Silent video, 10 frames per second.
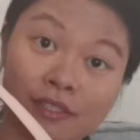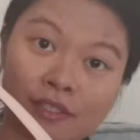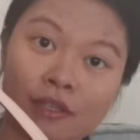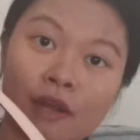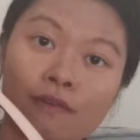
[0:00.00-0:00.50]

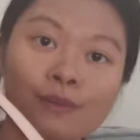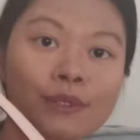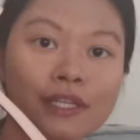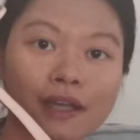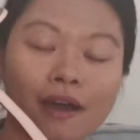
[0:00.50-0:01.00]
is
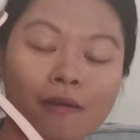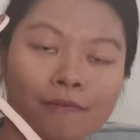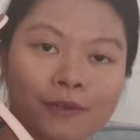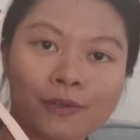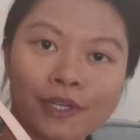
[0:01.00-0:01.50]
really
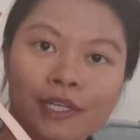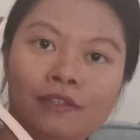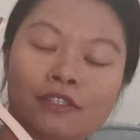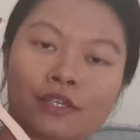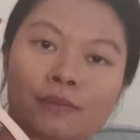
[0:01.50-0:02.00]
helpful
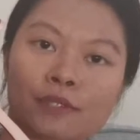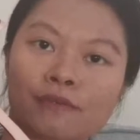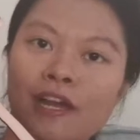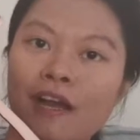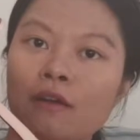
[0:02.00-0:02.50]
in terms of
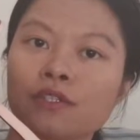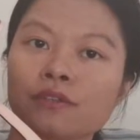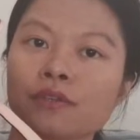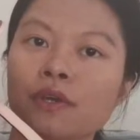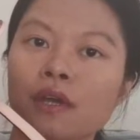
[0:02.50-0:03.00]
how to
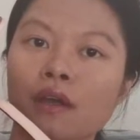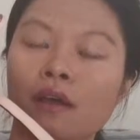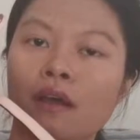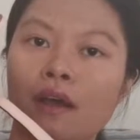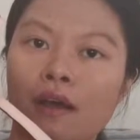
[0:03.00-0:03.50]

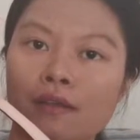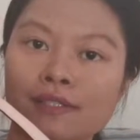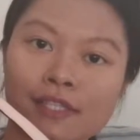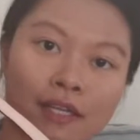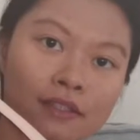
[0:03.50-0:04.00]

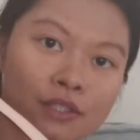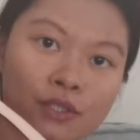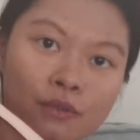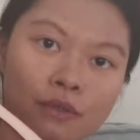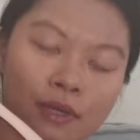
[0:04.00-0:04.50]
stack
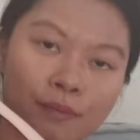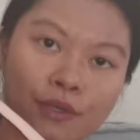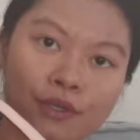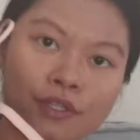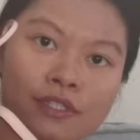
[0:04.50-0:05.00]
two
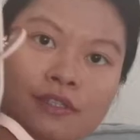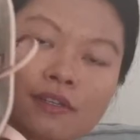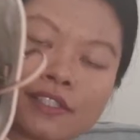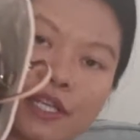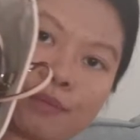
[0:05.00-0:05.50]
computers
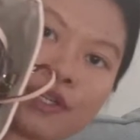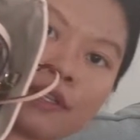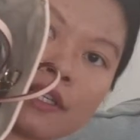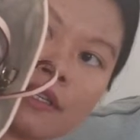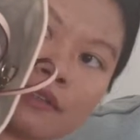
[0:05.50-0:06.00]

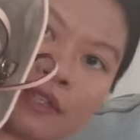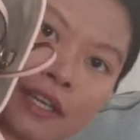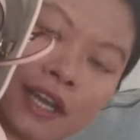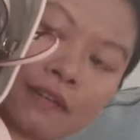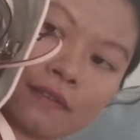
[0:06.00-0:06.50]
separately. They
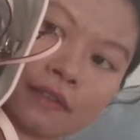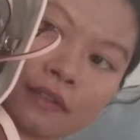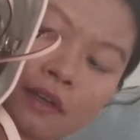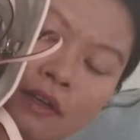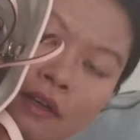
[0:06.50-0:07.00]
kind
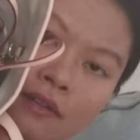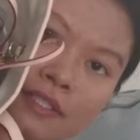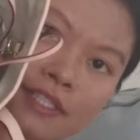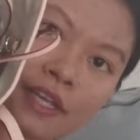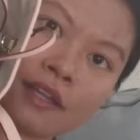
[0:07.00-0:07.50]
of
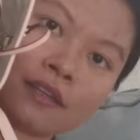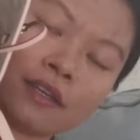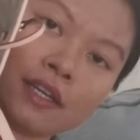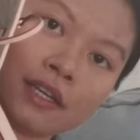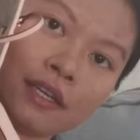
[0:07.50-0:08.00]
stand
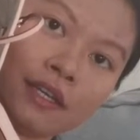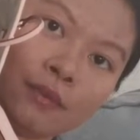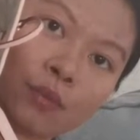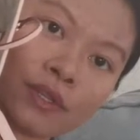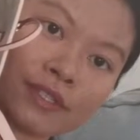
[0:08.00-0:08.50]
in
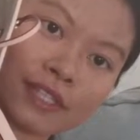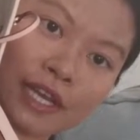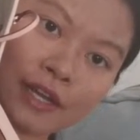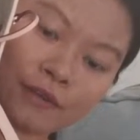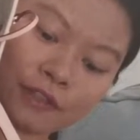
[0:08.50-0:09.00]
one
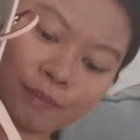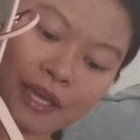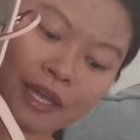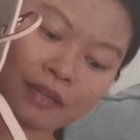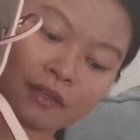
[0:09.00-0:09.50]
side of the
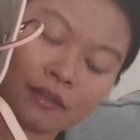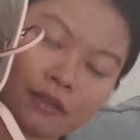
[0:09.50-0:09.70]
bag.